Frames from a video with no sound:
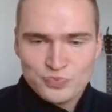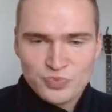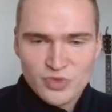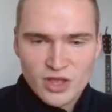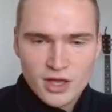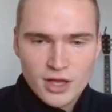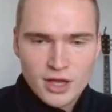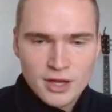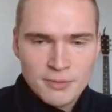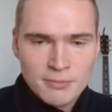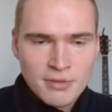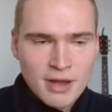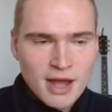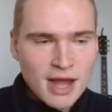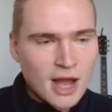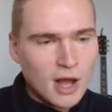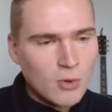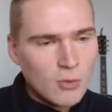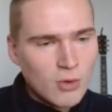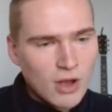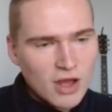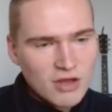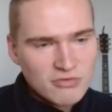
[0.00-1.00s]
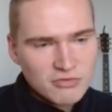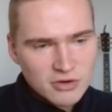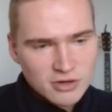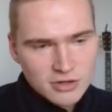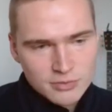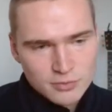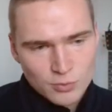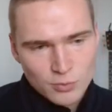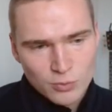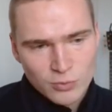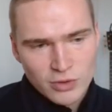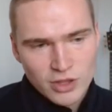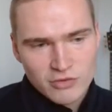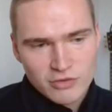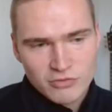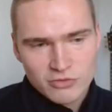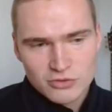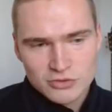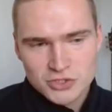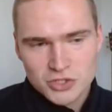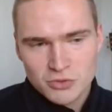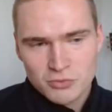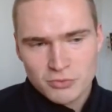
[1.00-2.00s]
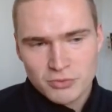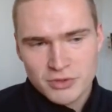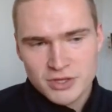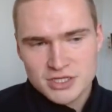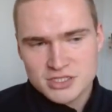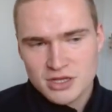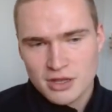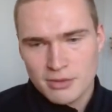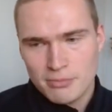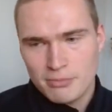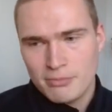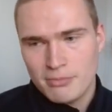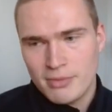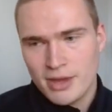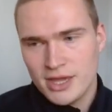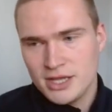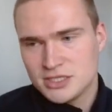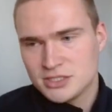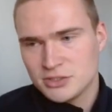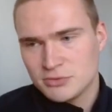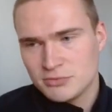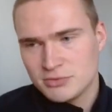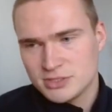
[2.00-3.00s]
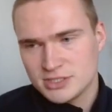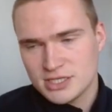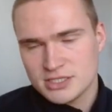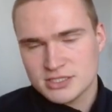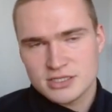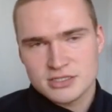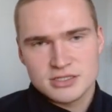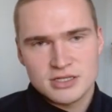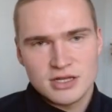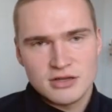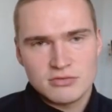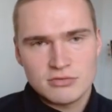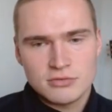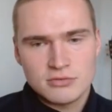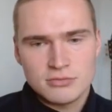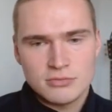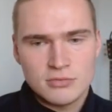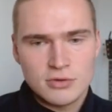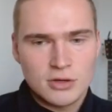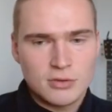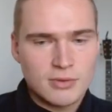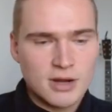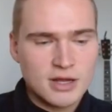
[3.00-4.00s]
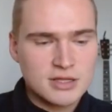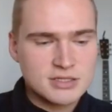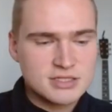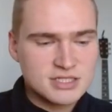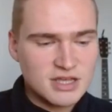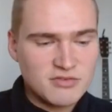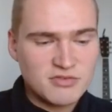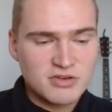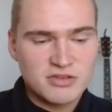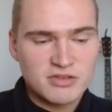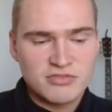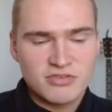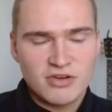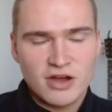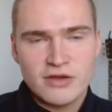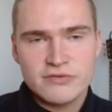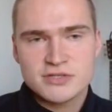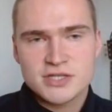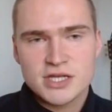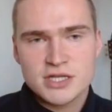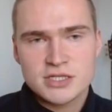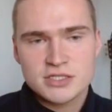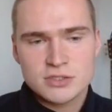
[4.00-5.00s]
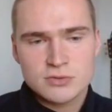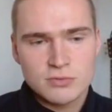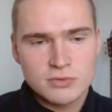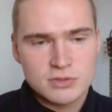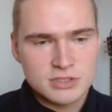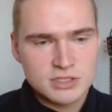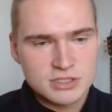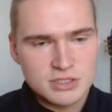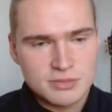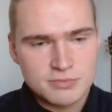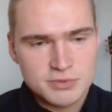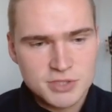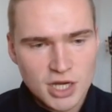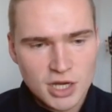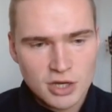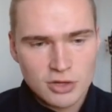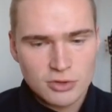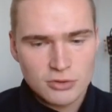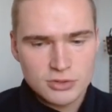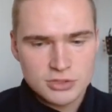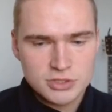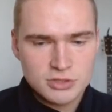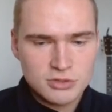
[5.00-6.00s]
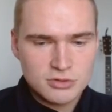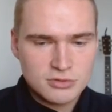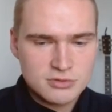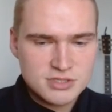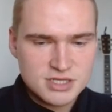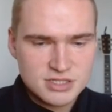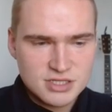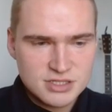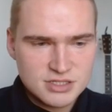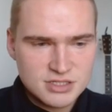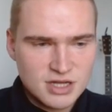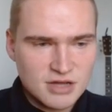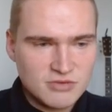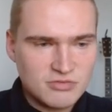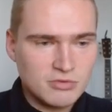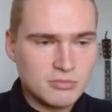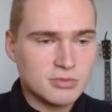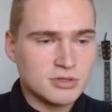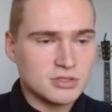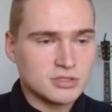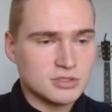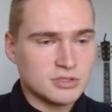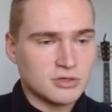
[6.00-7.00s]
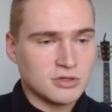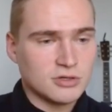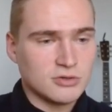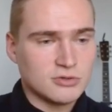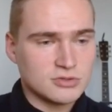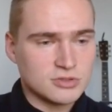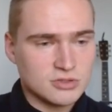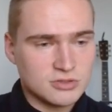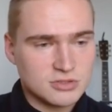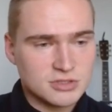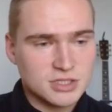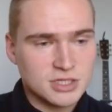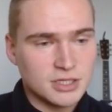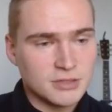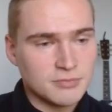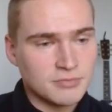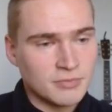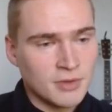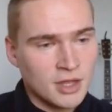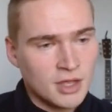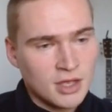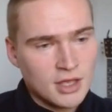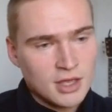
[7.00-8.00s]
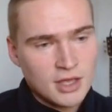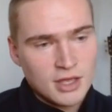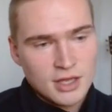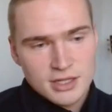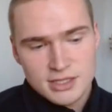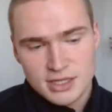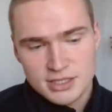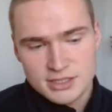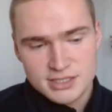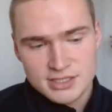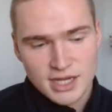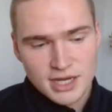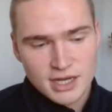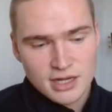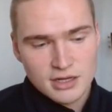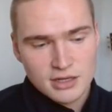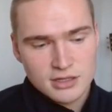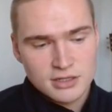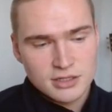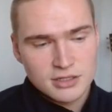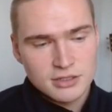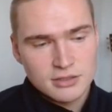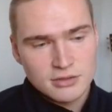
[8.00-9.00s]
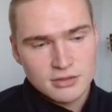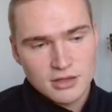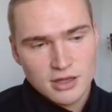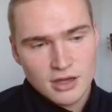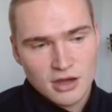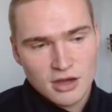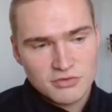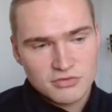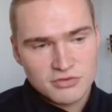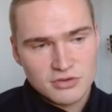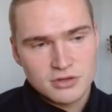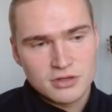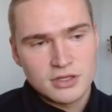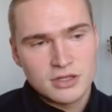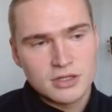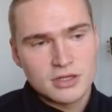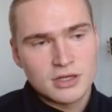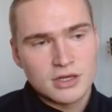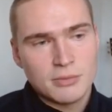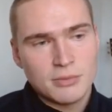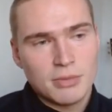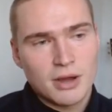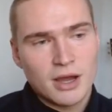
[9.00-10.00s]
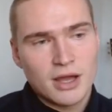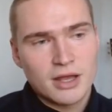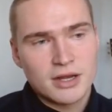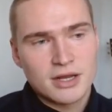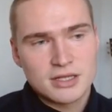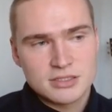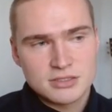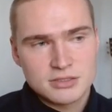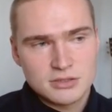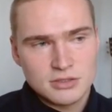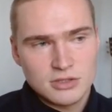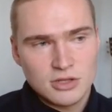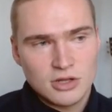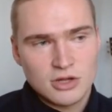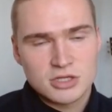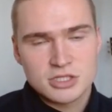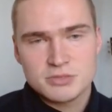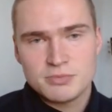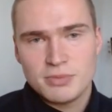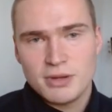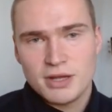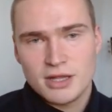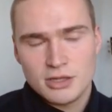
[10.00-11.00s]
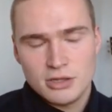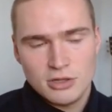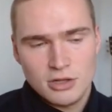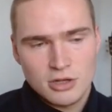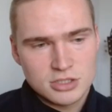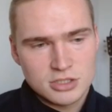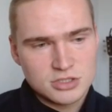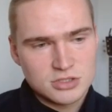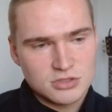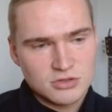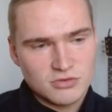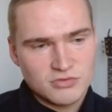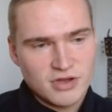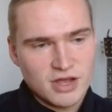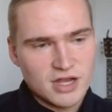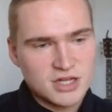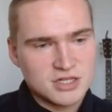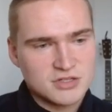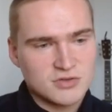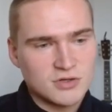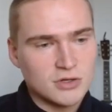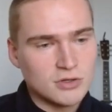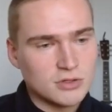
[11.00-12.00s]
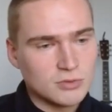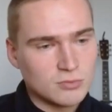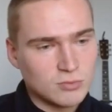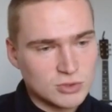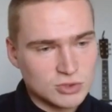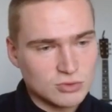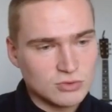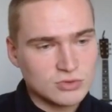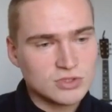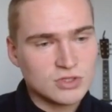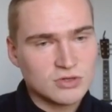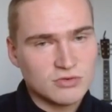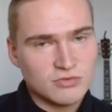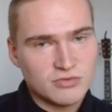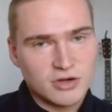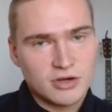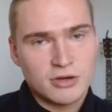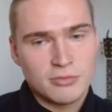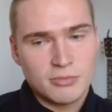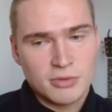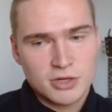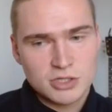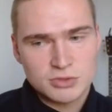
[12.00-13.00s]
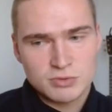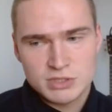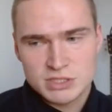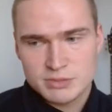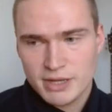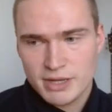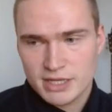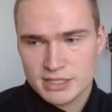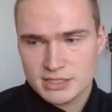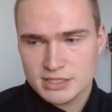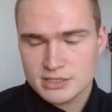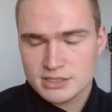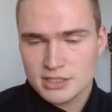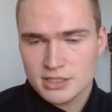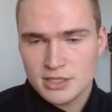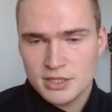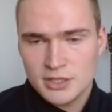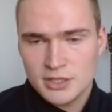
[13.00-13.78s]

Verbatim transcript: Um, however, we have also reached a major resistance level around 75 cents, which is a psychological resistance level, but you can also see that technically after the uh, Binance Launchpad launch of Hashflow, it was also very much respected.